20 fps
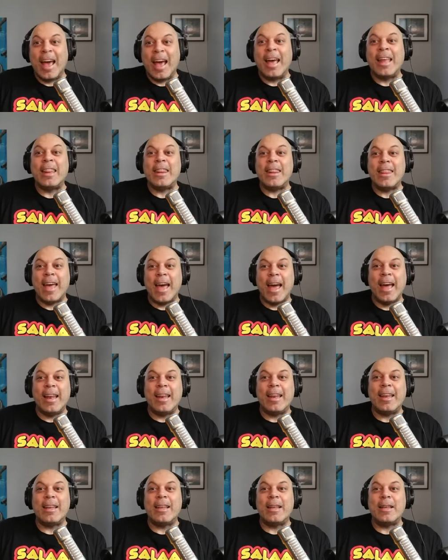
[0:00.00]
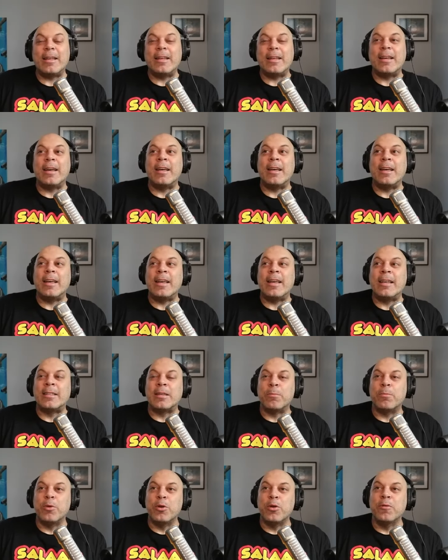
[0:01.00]
And that is
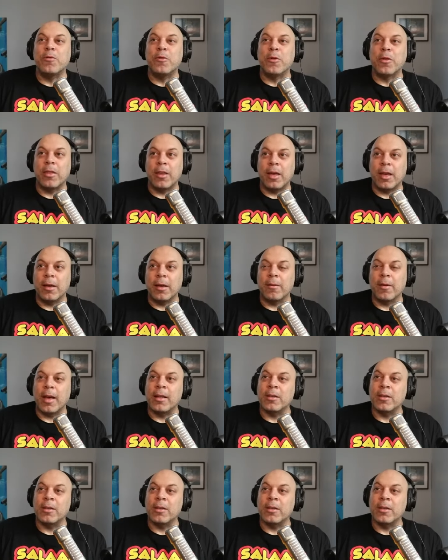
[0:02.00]
a beautiful thing.